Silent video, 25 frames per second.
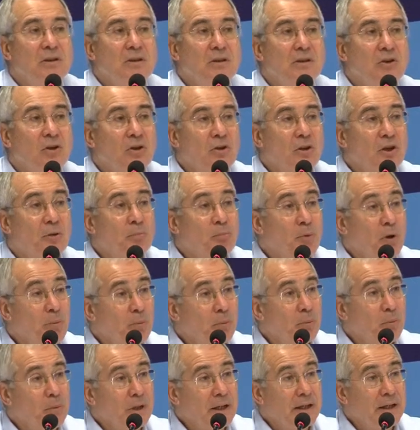You're going to
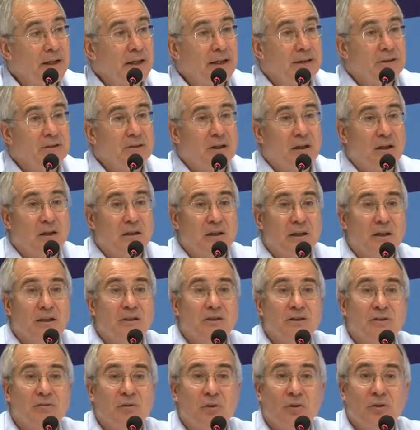probably need
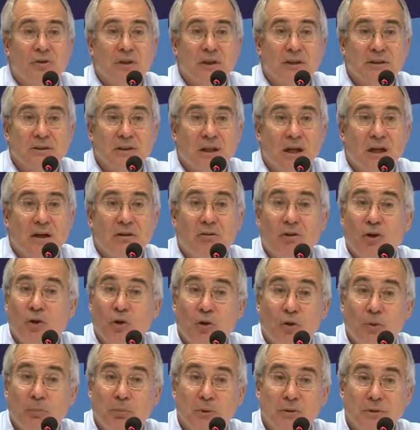targets for things like
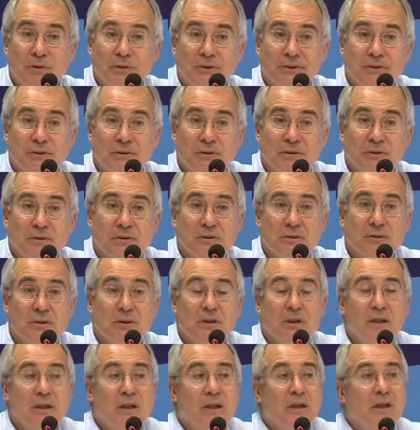renewables,
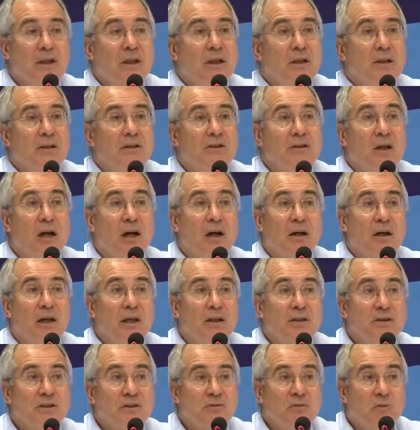
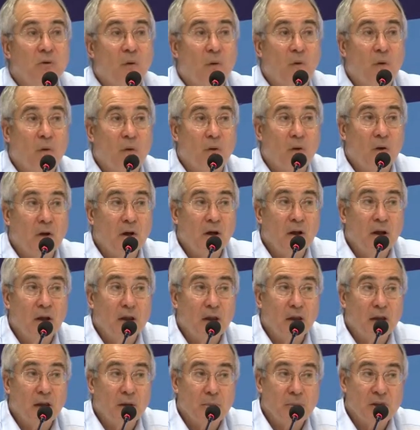targets for
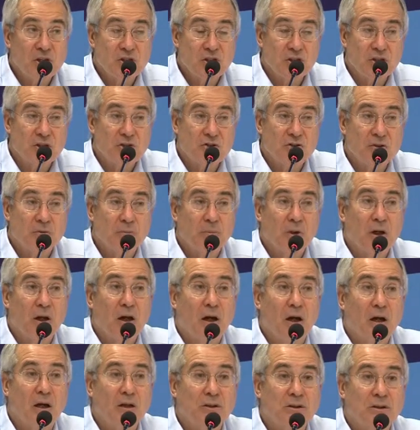emissions from
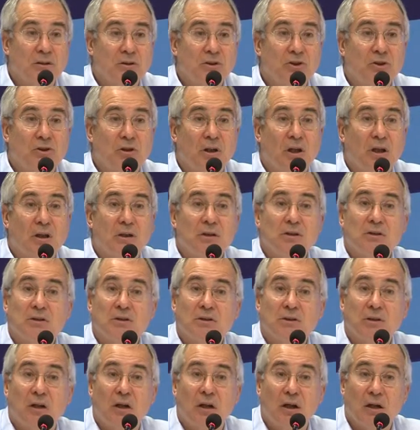cars and
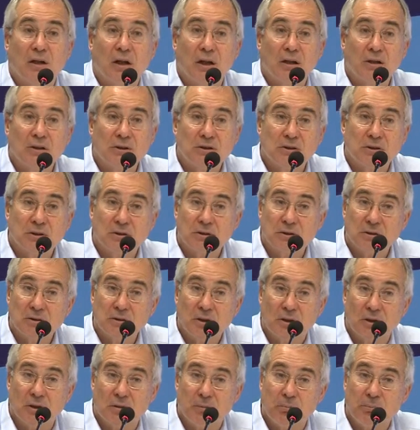trucks, targets
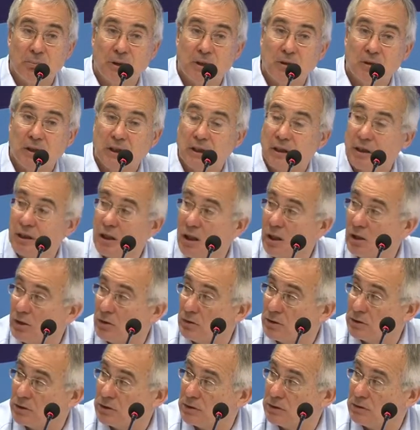on building
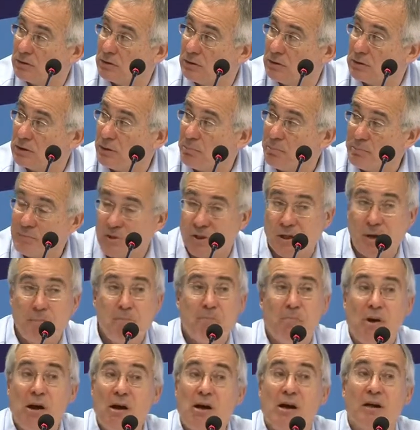codes. Some
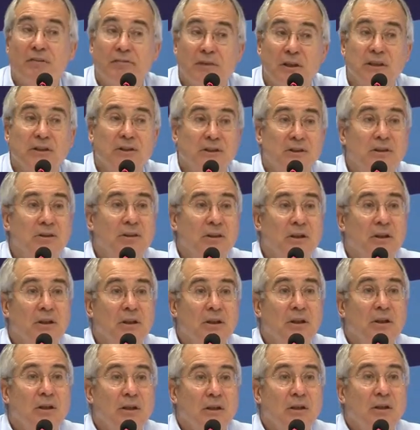part of this
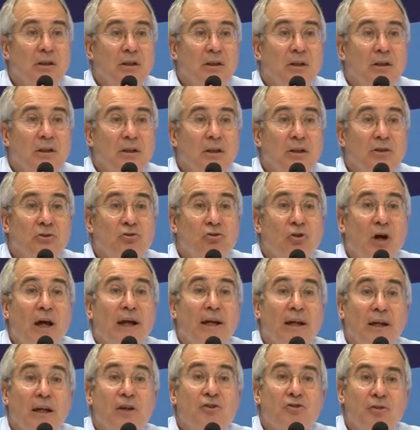is
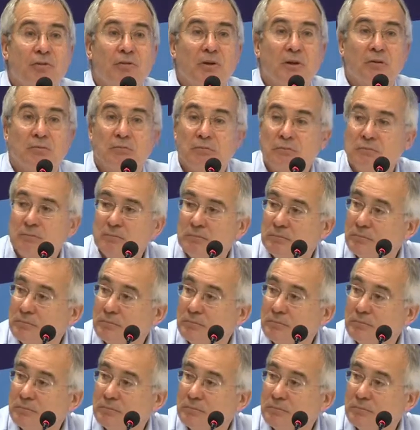rightly driven